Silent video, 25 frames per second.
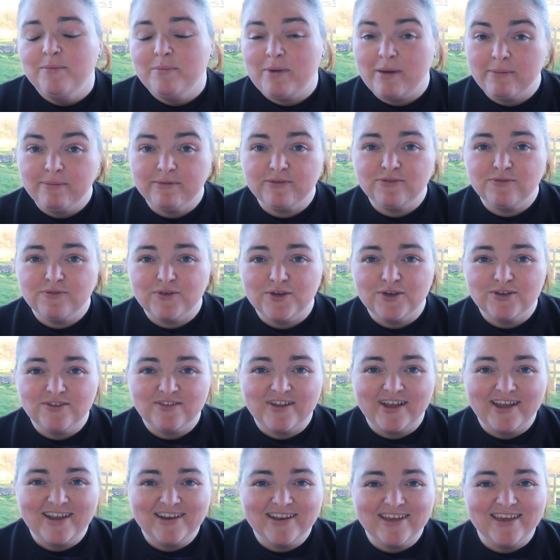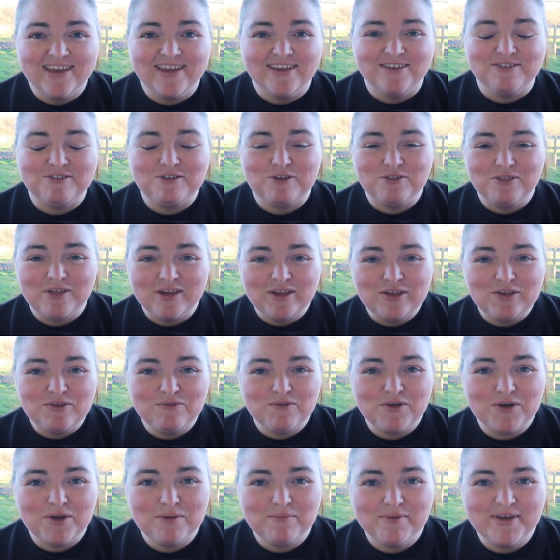Peppa's first aid kit, so thank
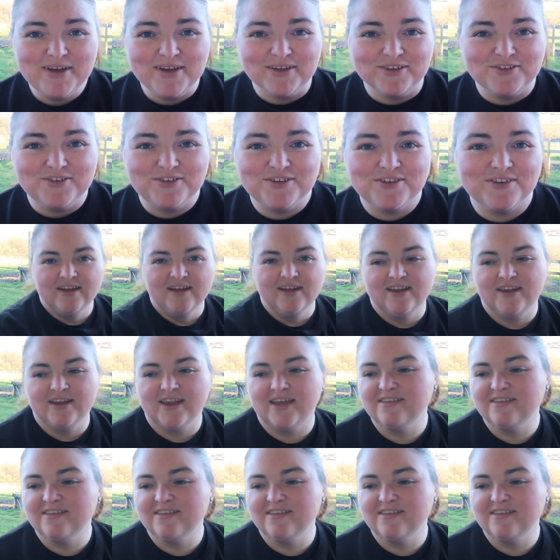you very much.